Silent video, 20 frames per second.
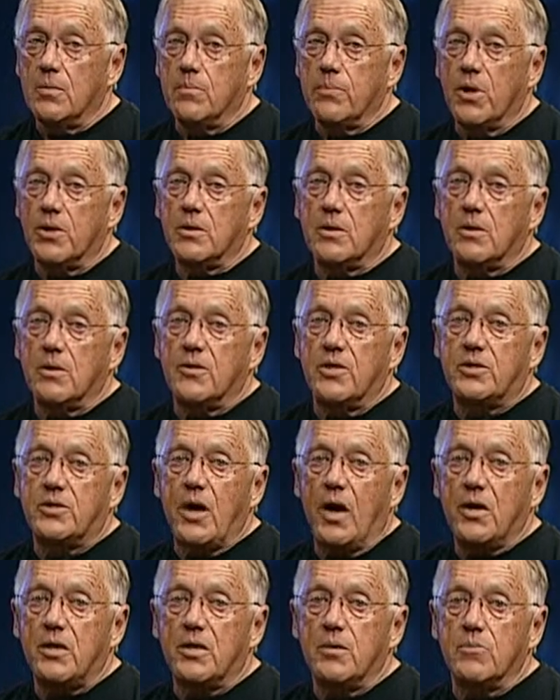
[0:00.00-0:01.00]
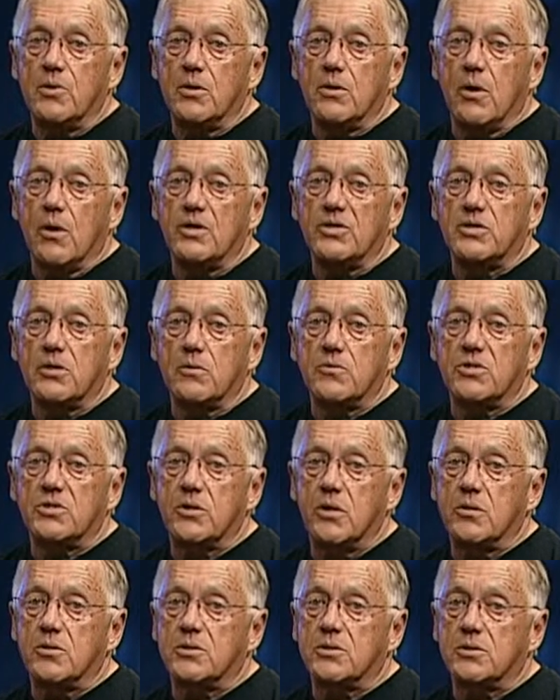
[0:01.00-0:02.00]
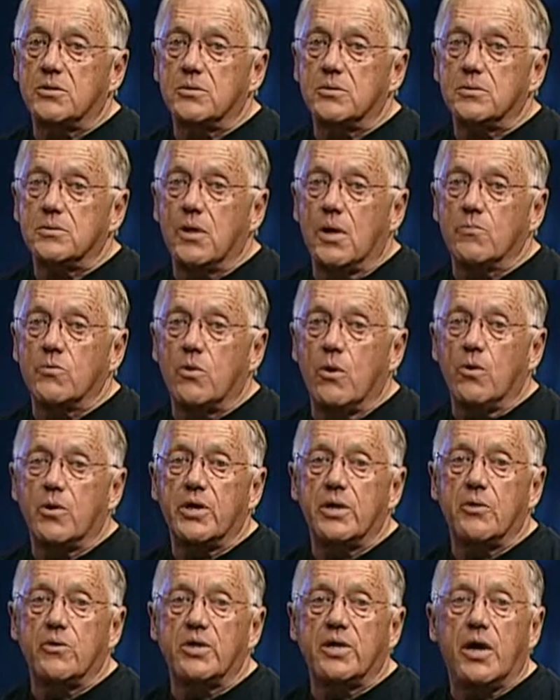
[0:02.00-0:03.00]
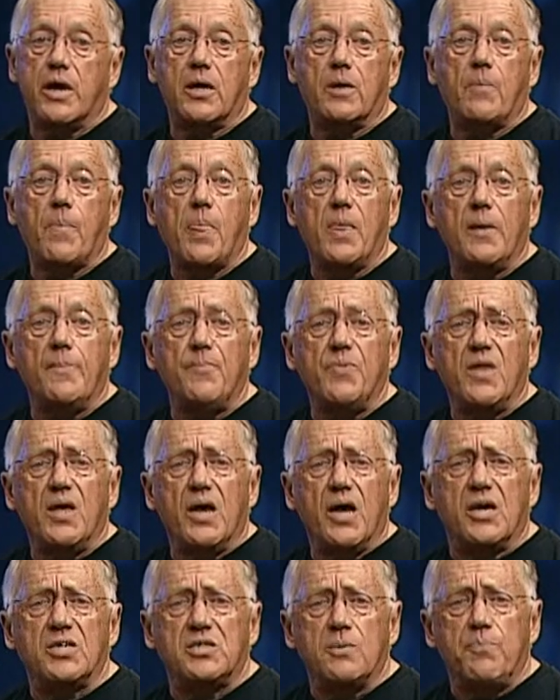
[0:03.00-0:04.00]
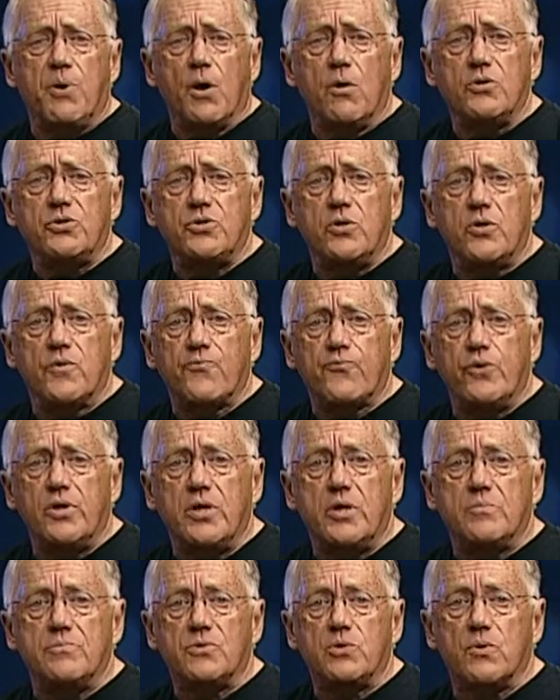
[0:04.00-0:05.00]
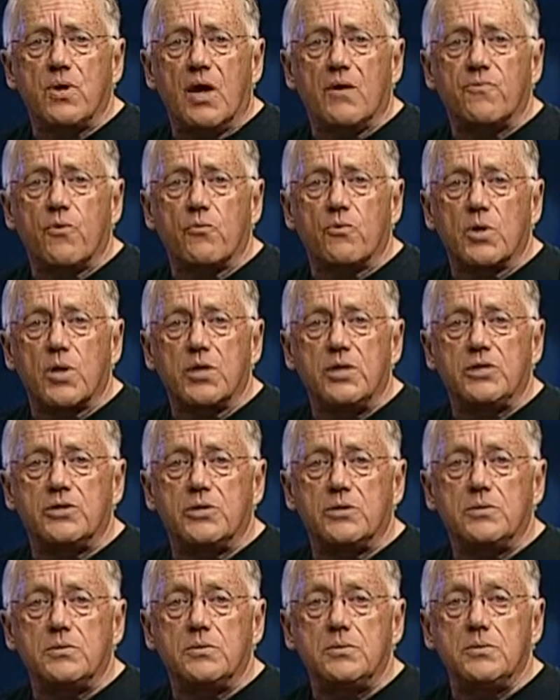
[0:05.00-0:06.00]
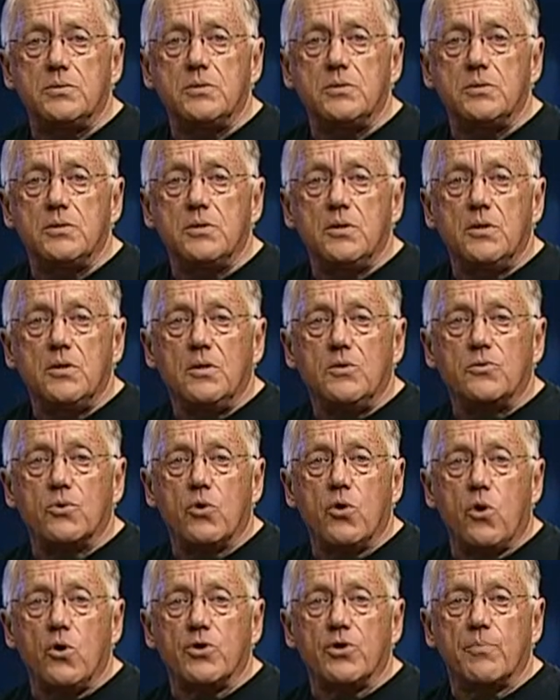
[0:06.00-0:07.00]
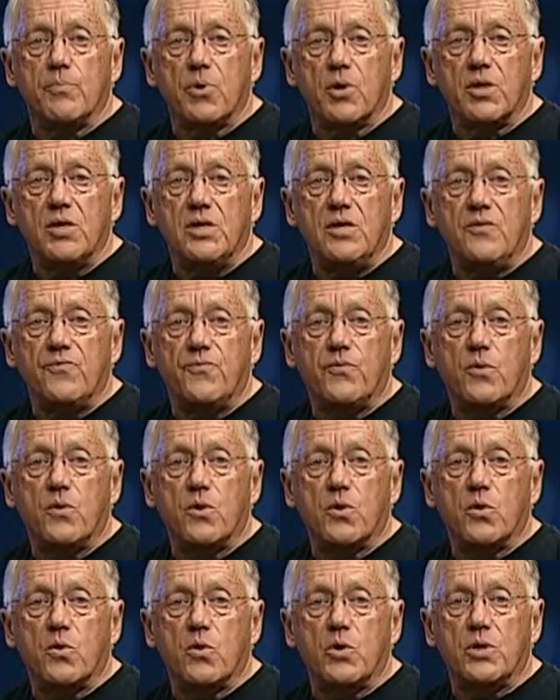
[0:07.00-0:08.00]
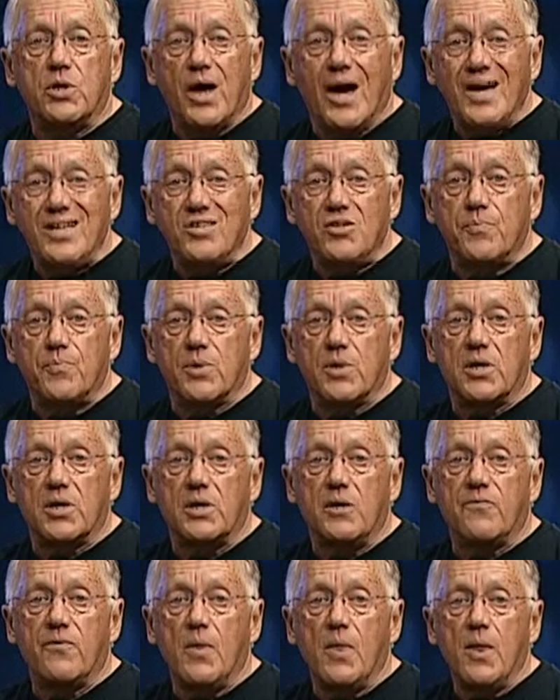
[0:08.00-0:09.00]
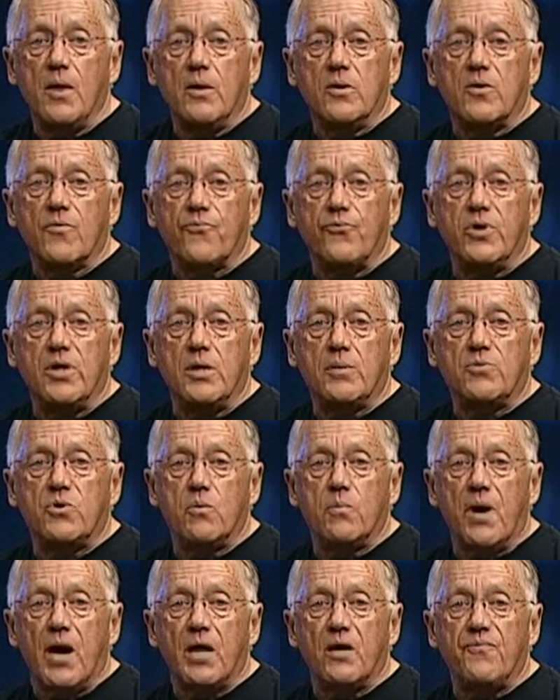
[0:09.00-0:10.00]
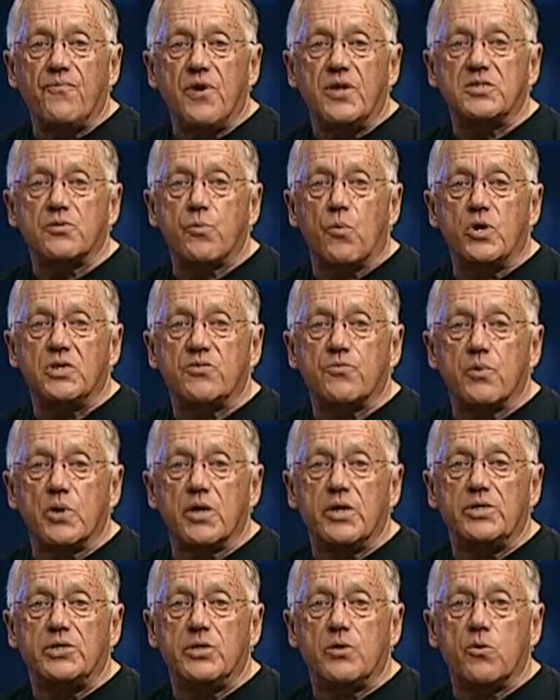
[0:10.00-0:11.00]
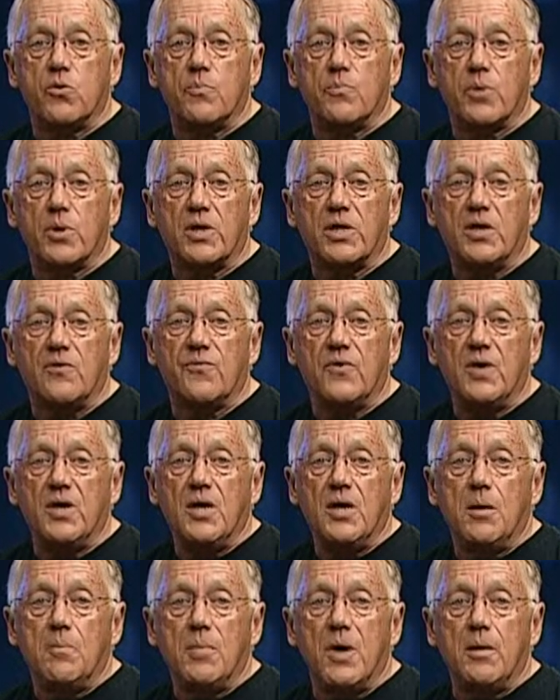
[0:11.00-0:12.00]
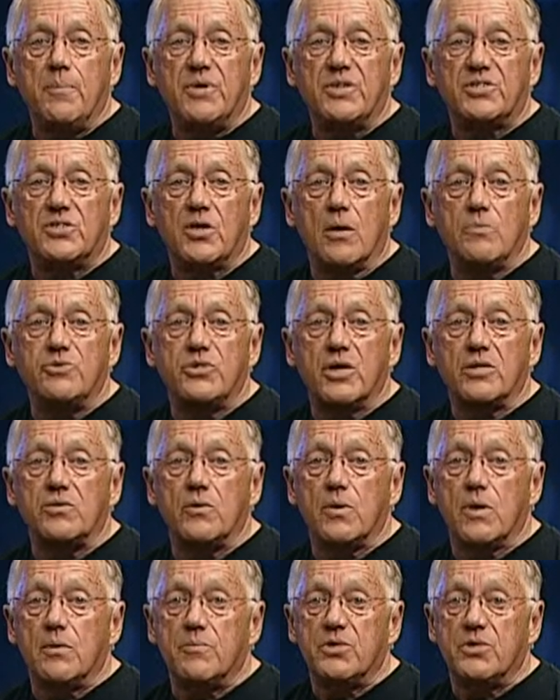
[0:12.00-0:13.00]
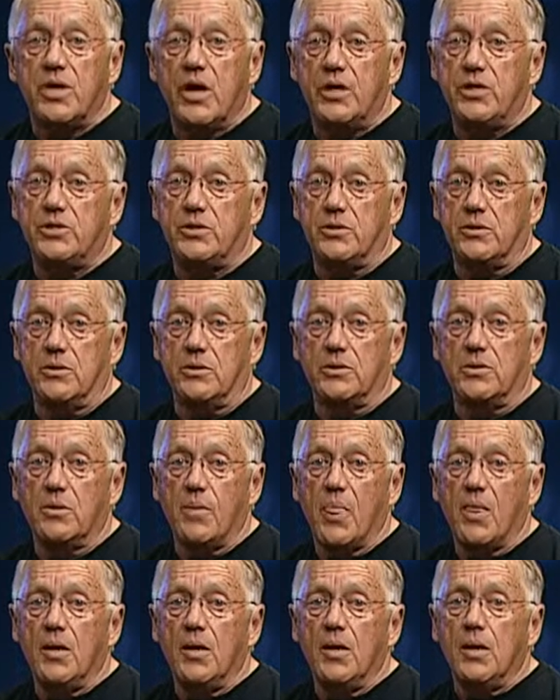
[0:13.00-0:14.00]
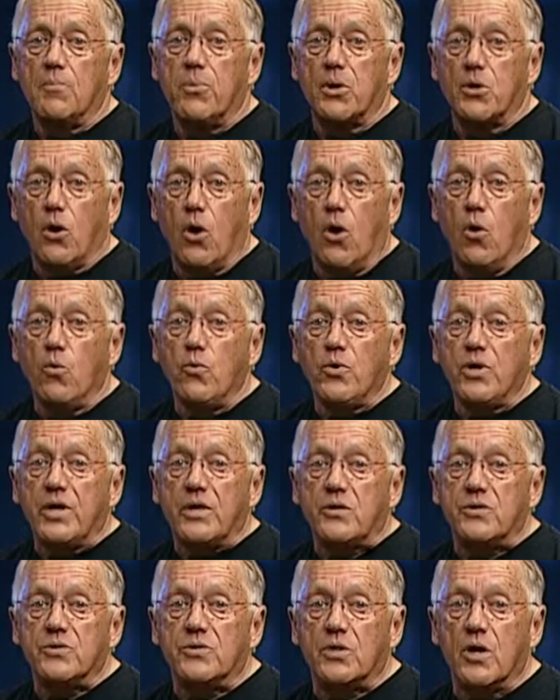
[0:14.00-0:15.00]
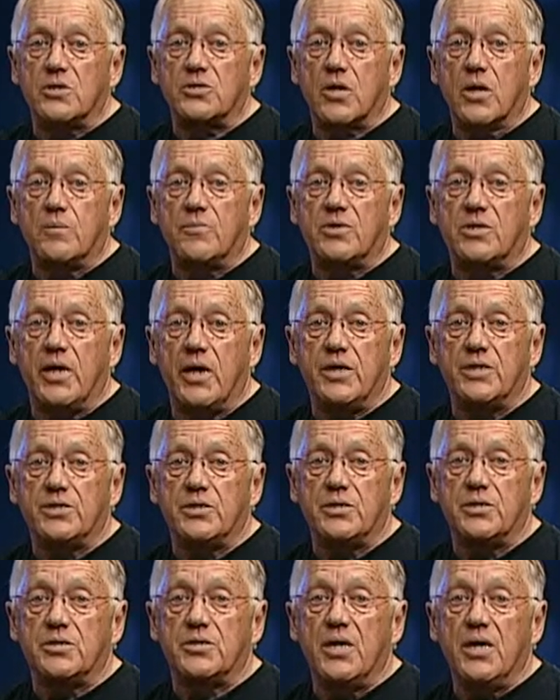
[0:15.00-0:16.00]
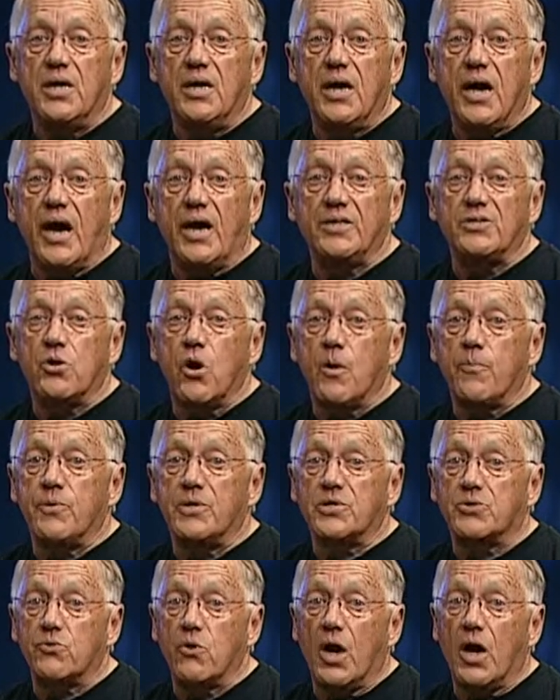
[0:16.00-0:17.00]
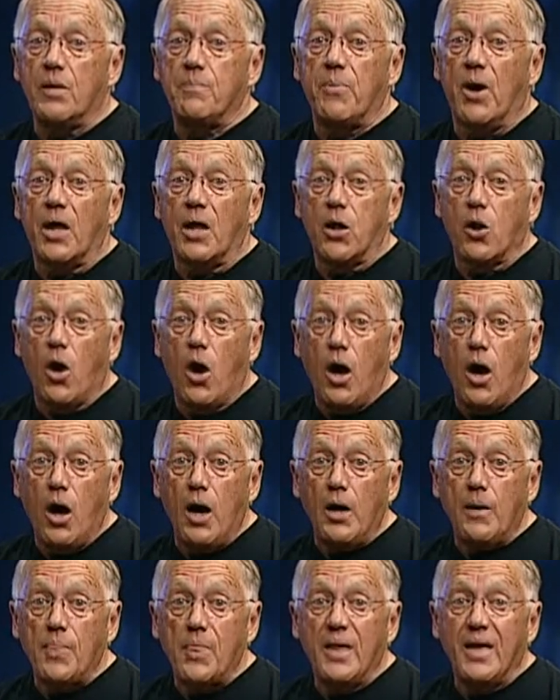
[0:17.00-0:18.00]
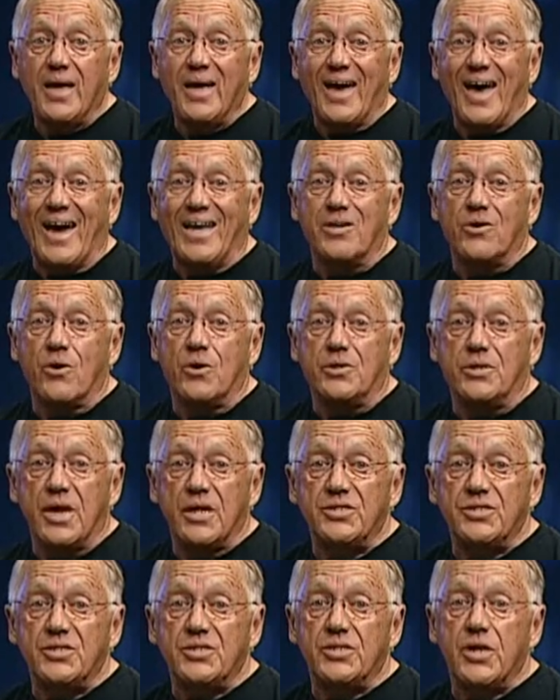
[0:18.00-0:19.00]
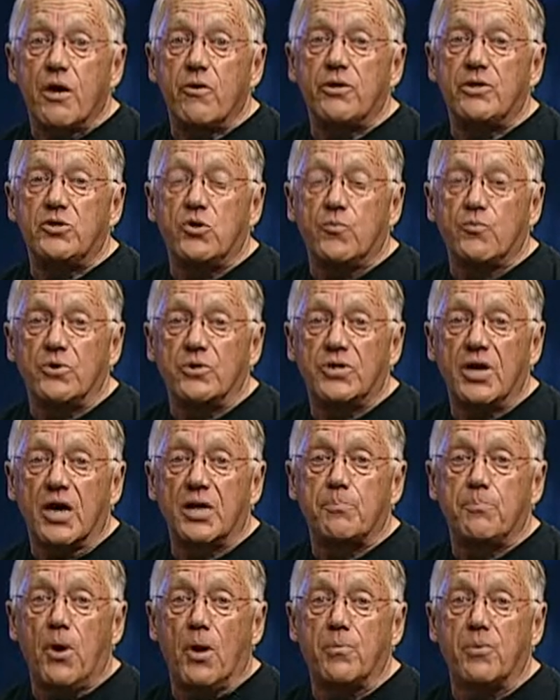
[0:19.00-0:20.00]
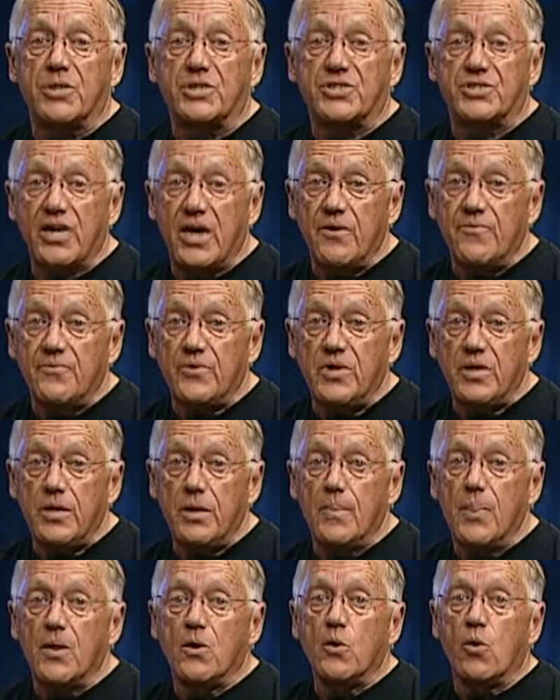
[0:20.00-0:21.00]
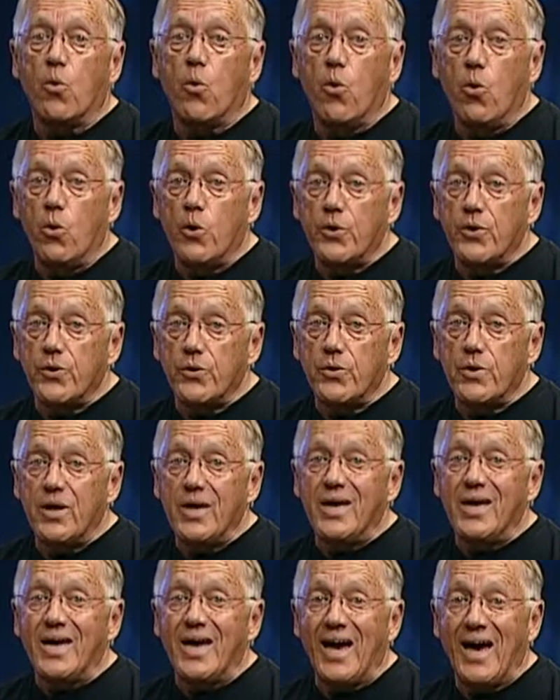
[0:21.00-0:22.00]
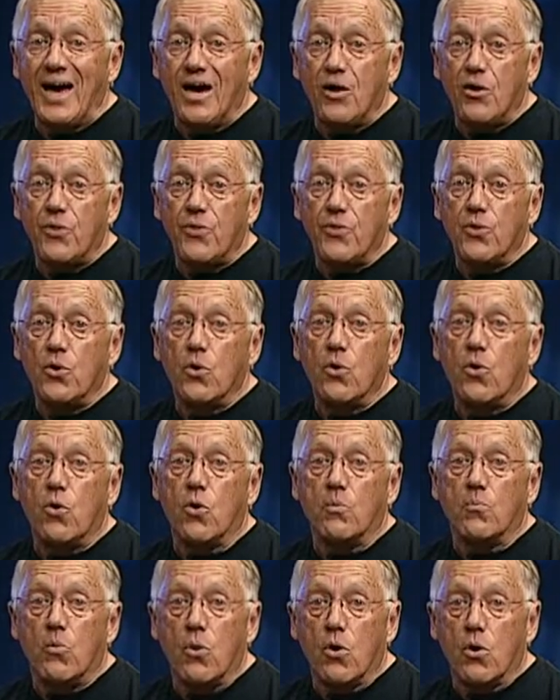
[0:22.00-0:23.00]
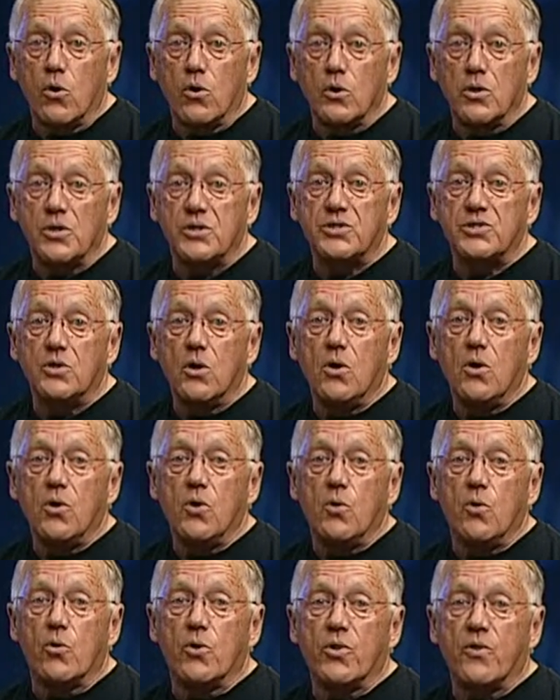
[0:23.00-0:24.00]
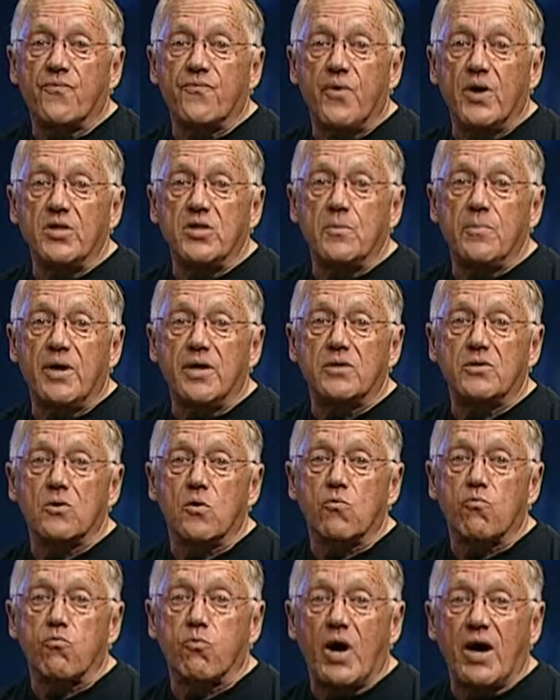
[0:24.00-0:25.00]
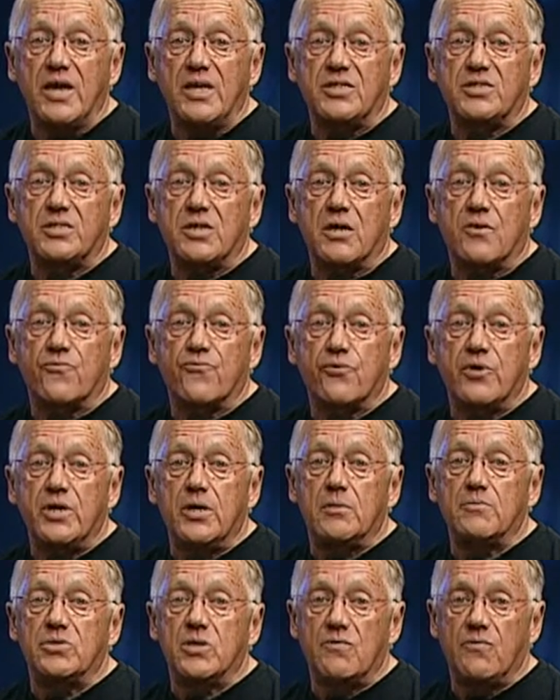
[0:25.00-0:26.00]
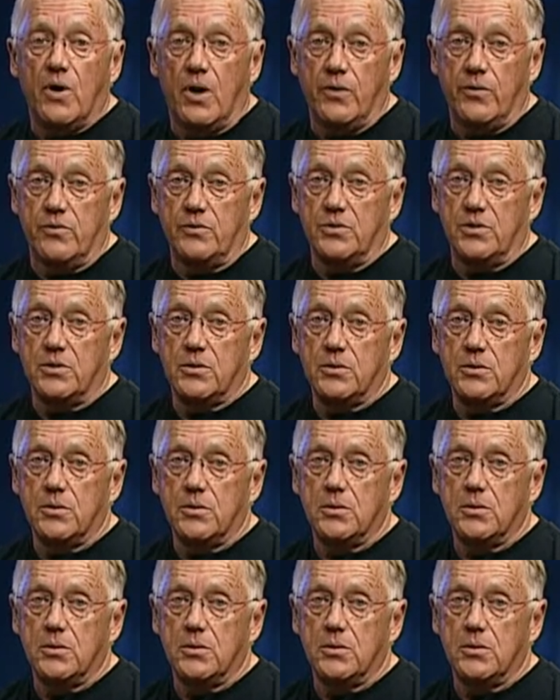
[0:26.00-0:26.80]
But the document also asserts, and I'm quoting here again, as opposed to the freedom to have a religion, to hold a belief or not to believe, the freedom to manifest one's religion or belief may be subject to limitations, but only to such limitations as are prescribed by law and are necessary to protect public safety, order, health, or morals, or the fundamental rights and freedoms of others.